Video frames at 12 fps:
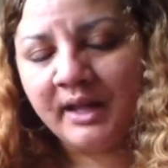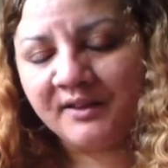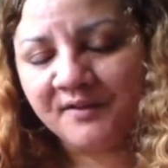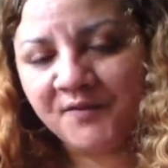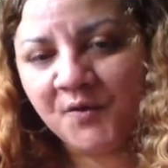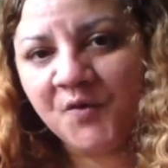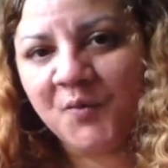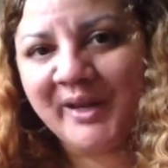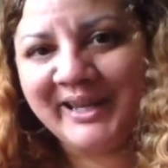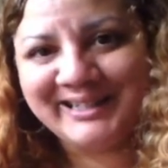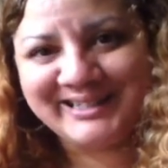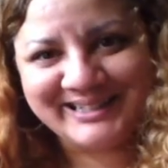In the fourth
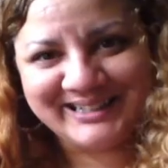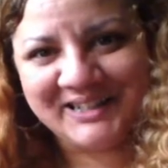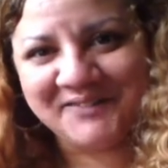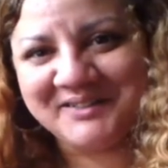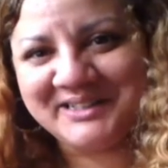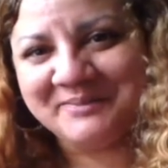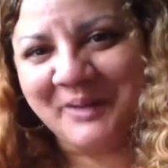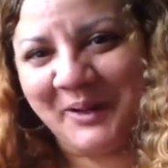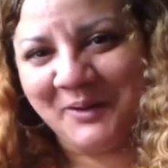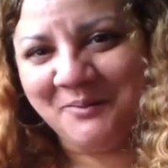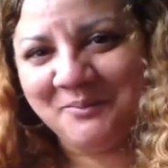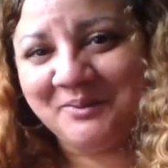week, just to give you some
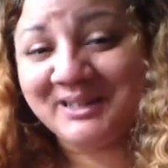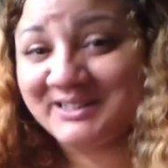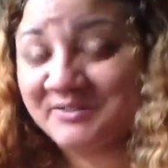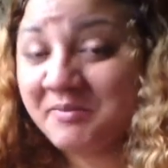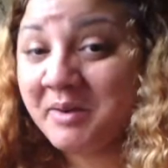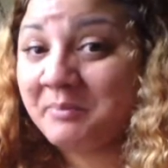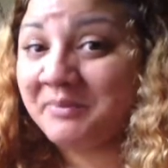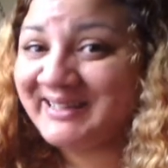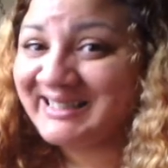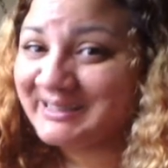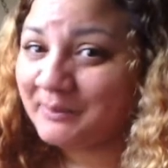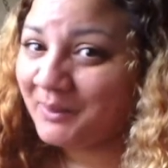hope, because remember
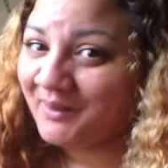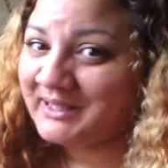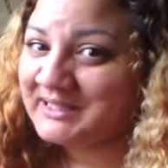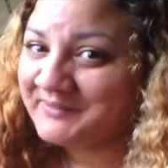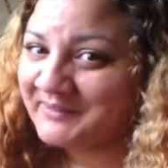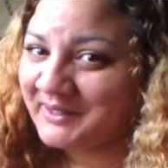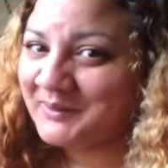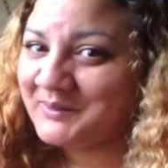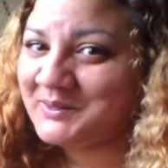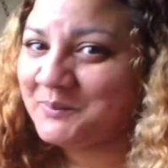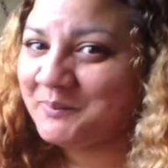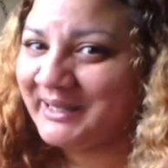this applies for
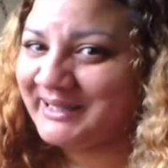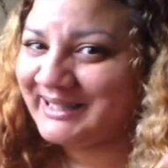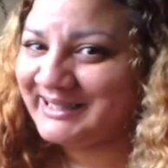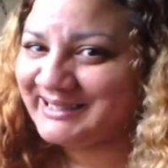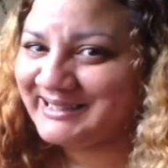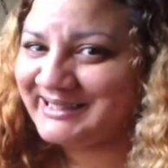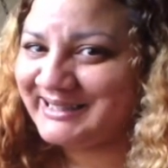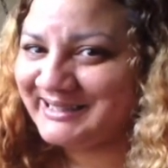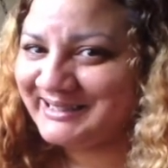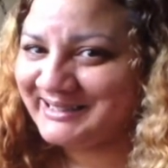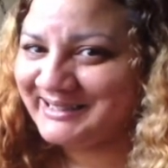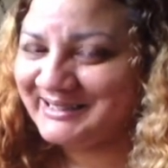those who made that
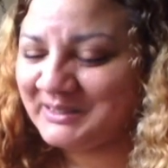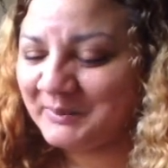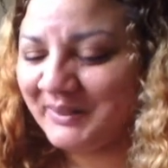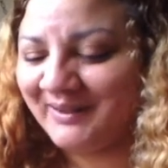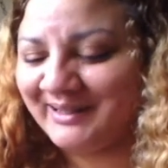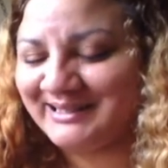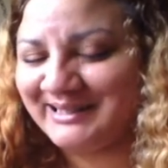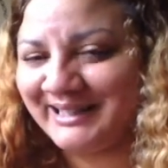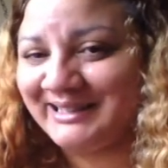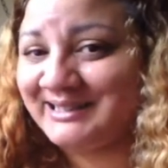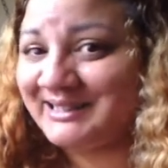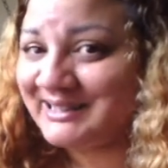decision to be
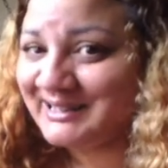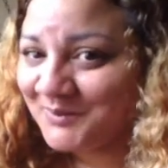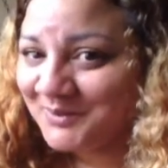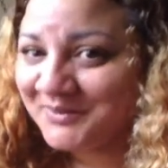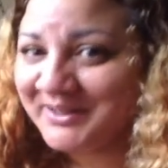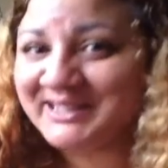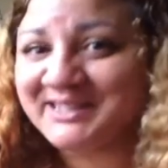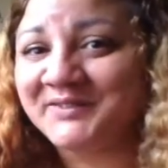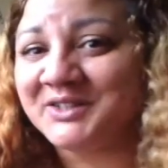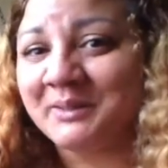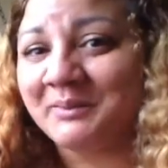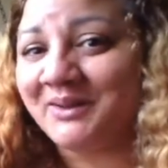isolated, because all the rest of
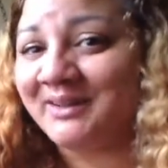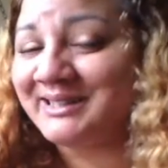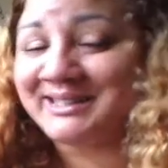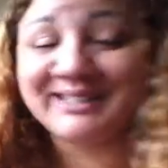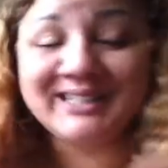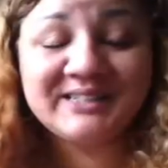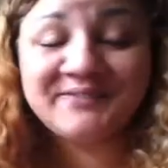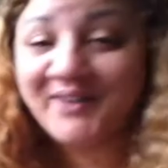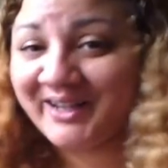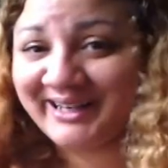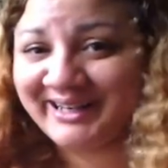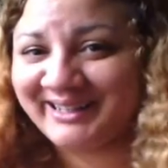you Geminis are just
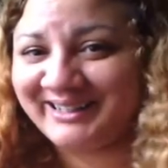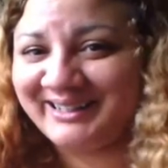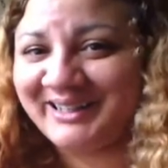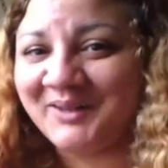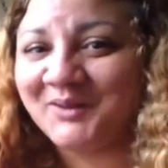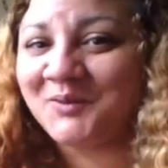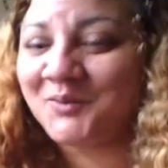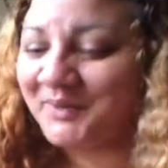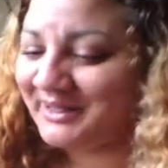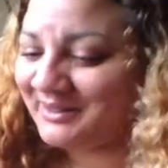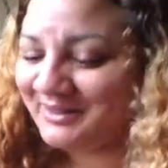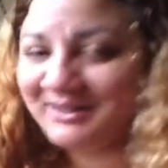fine. you know,
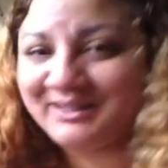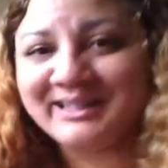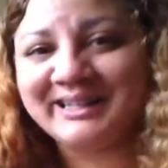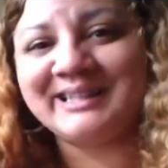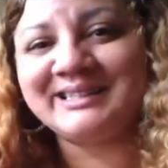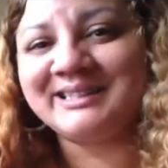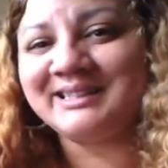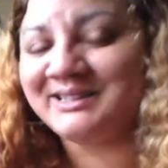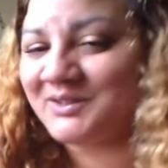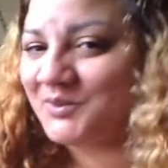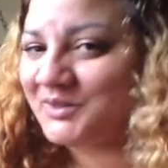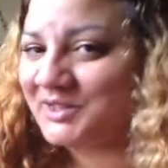you're in good
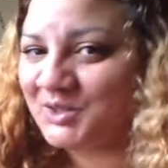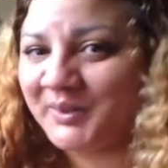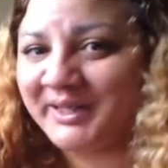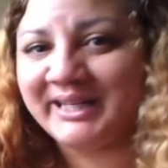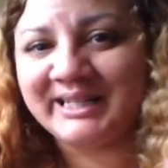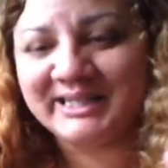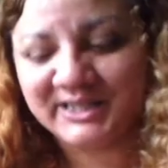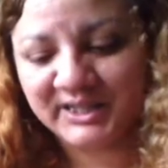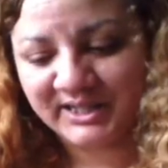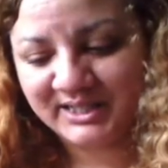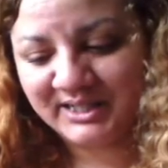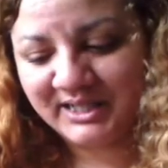connections and you're enjoying it and it's
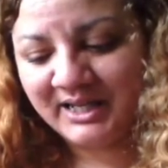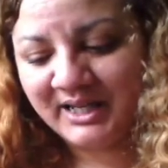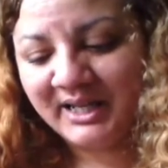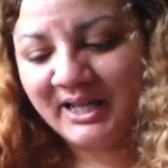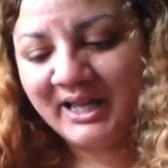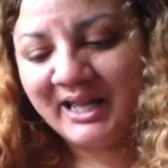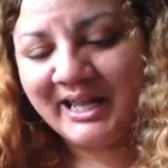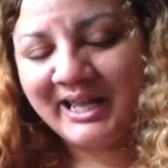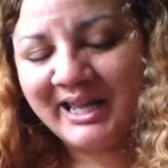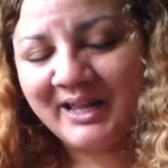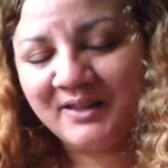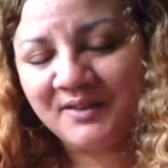good.
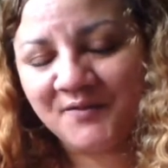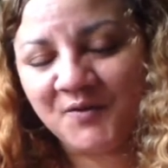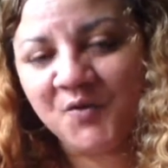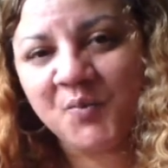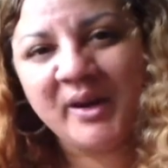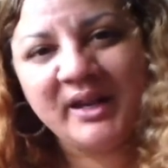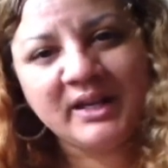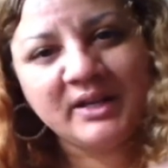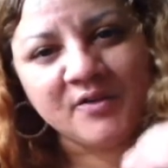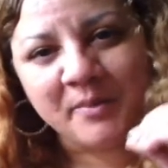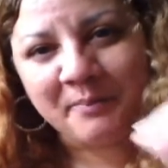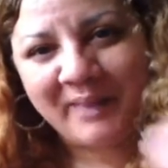The fourth week,
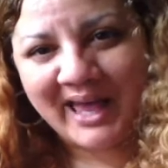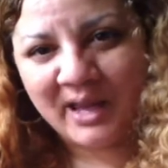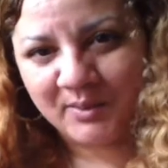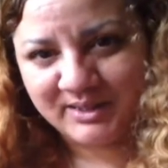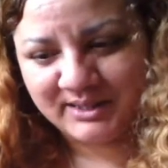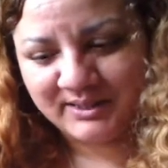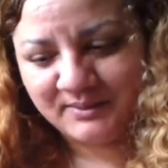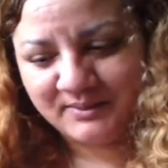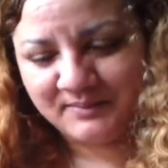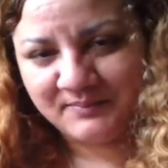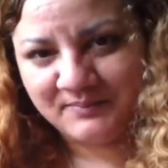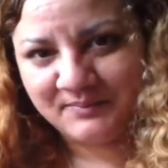you're empowered
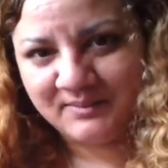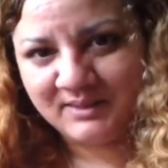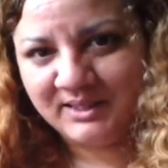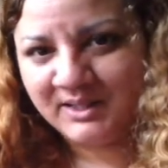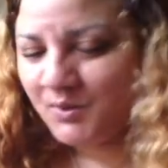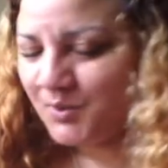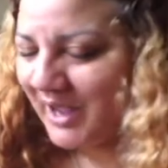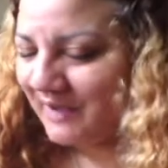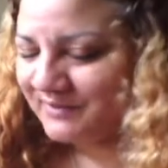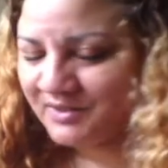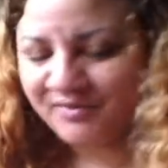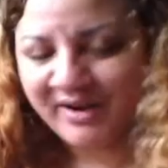you
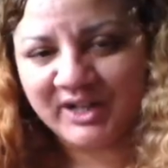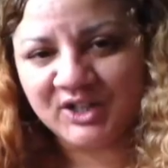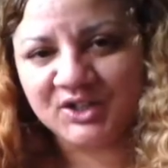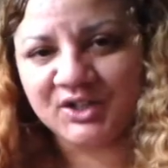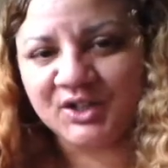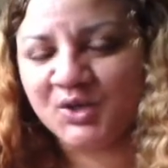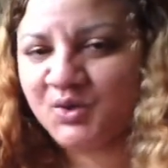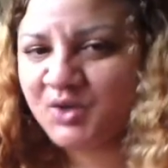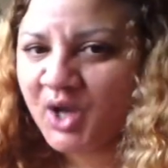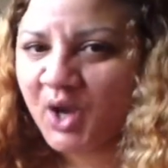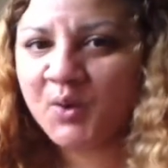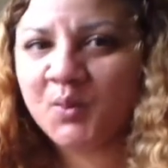have direction. You
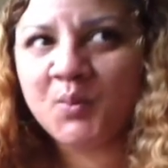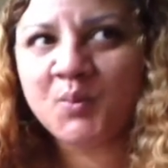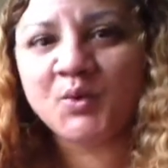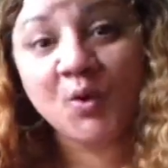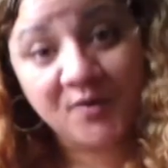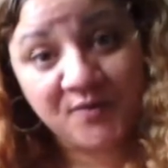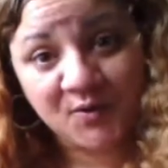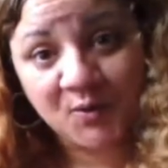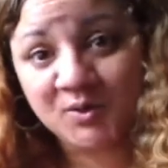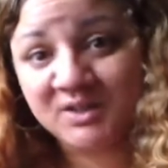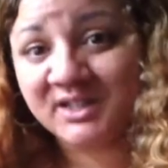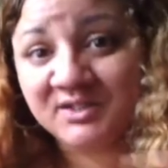know your
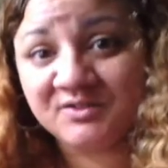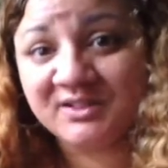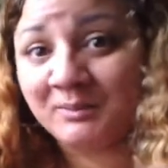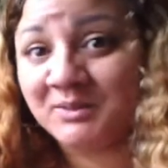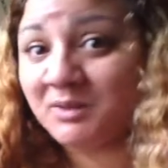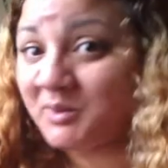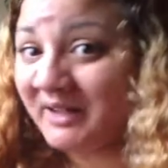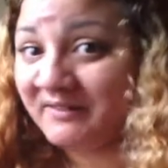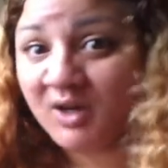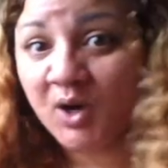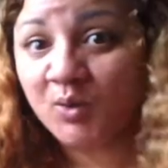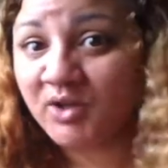faults because sometimes we have
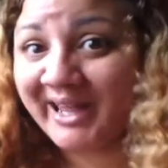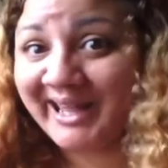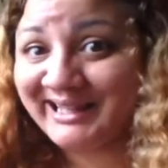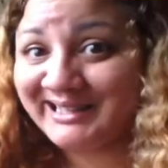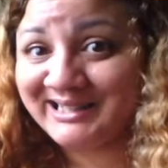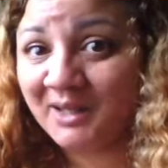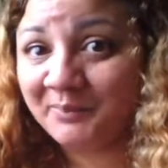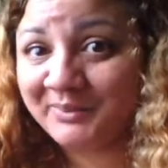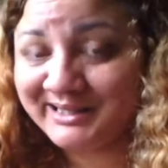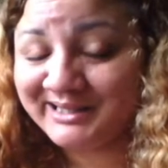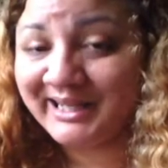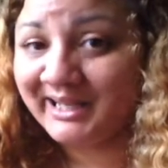to hold our hands up
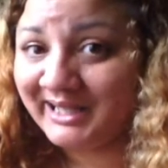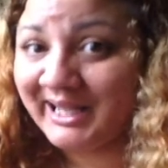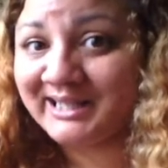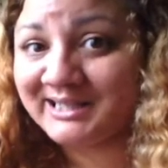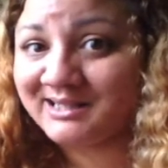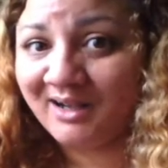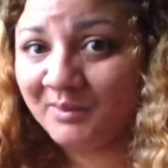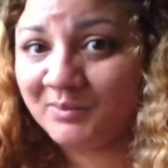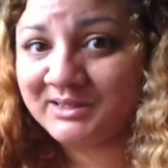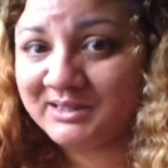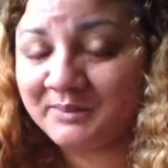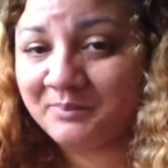and say, Yes, I
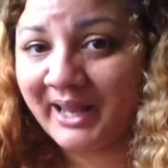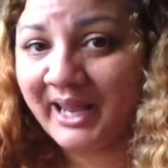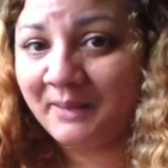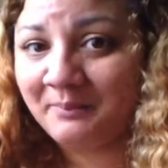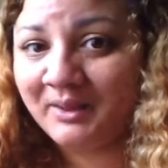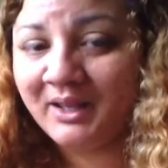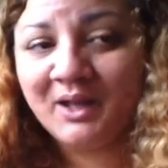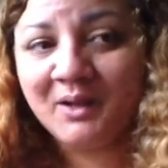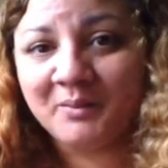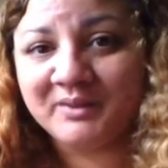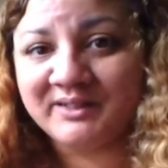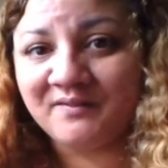was to blame
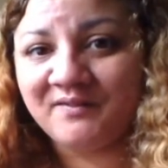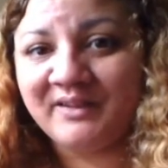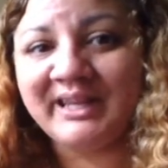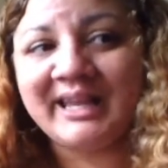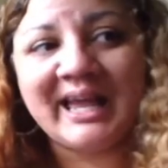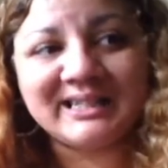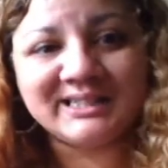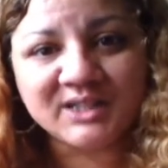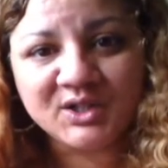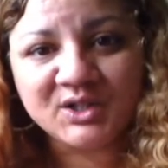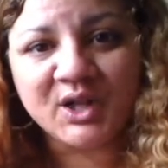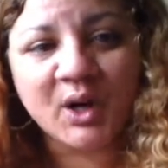with something, as
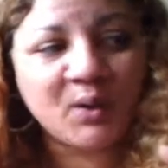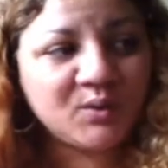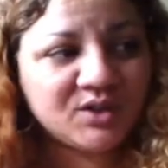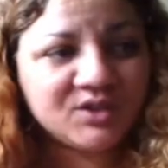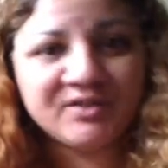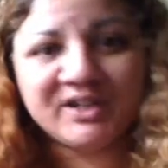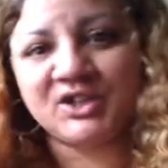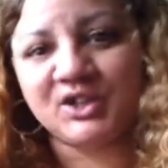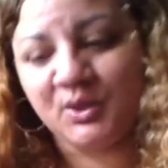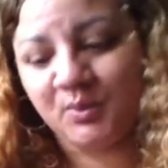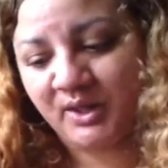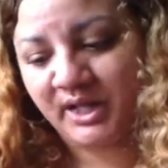you know the
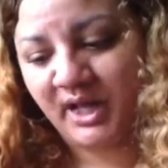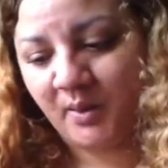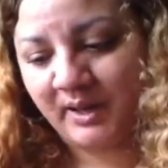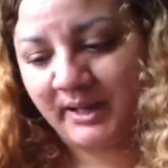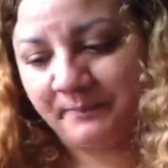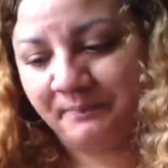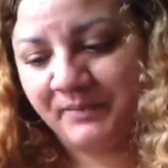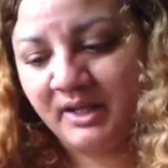direction you want to go in.